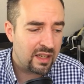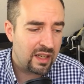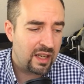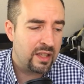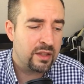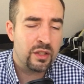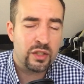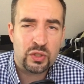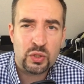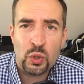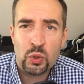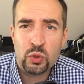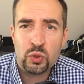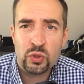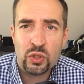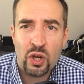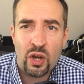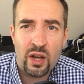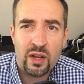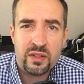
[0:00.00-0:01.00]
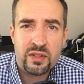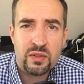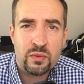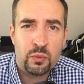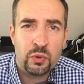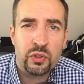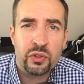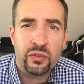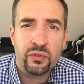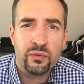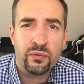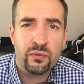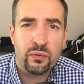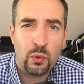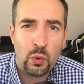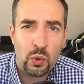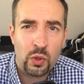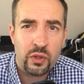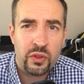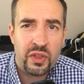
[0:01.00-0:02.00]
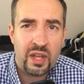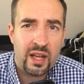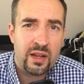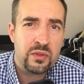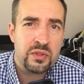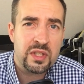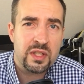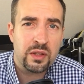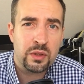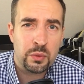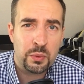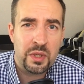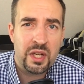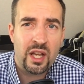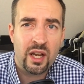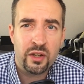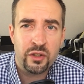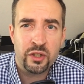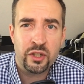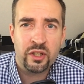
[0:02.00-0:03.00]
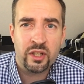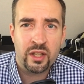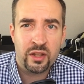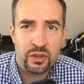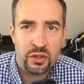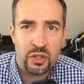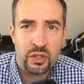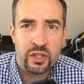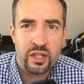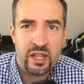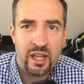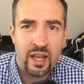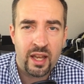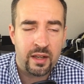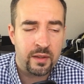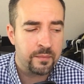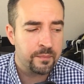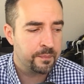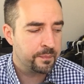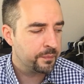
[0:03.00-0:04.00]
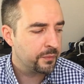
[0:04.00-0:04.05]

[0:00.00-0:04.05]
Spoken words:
And the total cost was 4,330 yen.